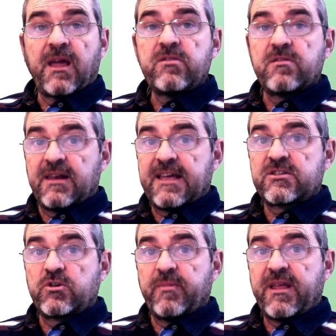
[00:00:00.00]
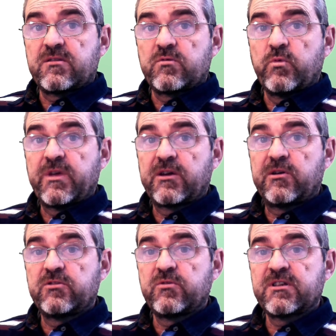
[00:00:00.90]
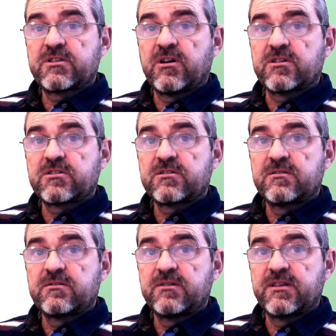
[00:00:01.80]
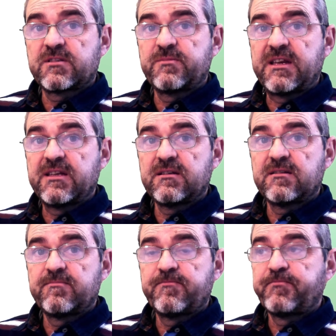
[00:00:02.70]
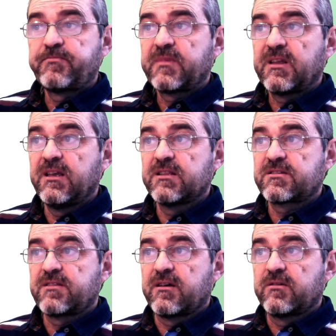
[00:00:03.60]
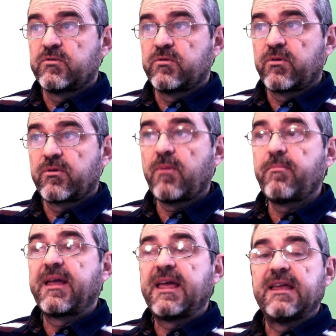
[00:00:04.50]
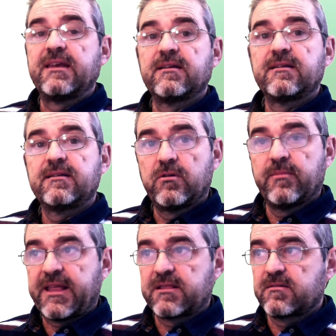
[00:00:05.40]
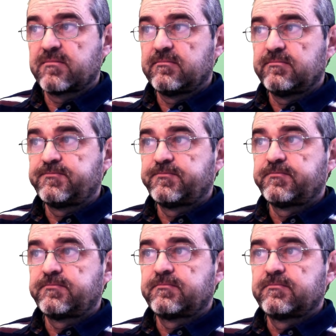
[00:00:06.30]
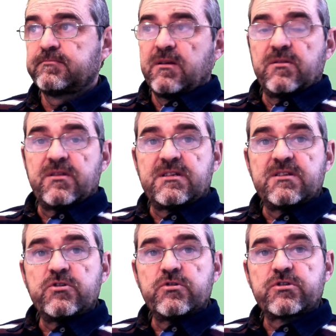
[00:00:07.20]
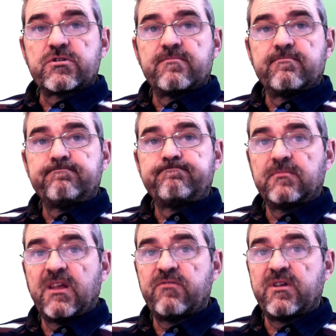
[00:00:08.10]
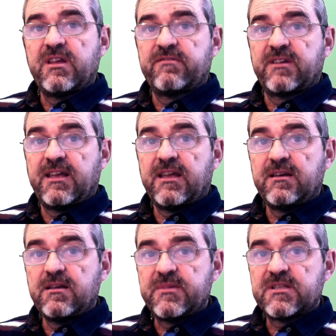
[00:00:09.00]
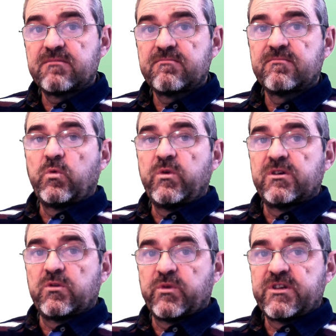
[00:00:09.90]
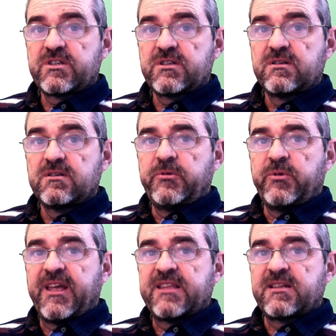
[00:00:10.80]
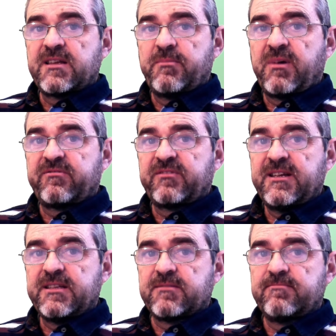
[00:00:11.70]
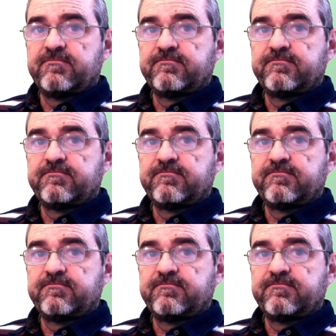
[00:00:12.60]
And the last command we are going to discuss, its meaning, it's the robgain command. This is used if we have a gain limit we don't wish to get above it.